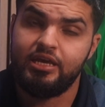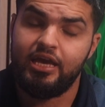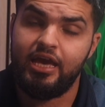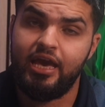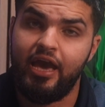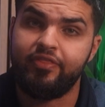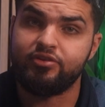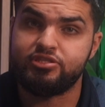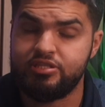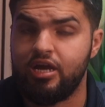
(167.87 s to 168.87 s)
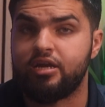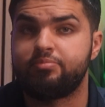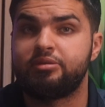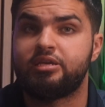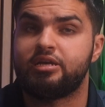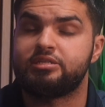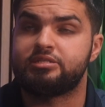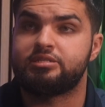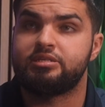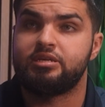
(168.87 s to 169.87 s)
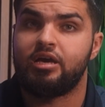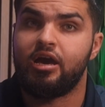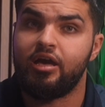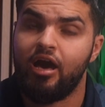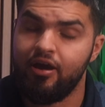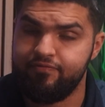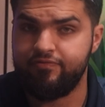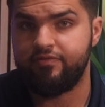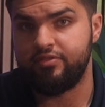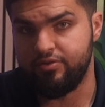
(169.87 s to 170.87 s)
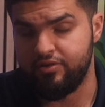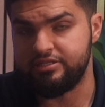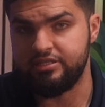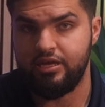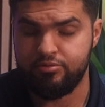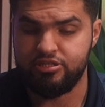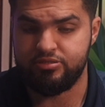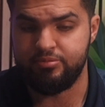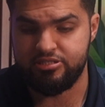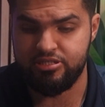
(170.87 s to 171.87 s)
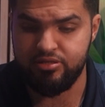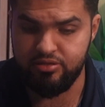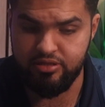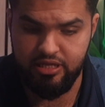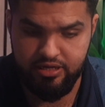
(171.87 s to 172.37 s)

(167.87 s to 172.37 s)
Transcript: And they're stuck because of the reason that we just mentioned in the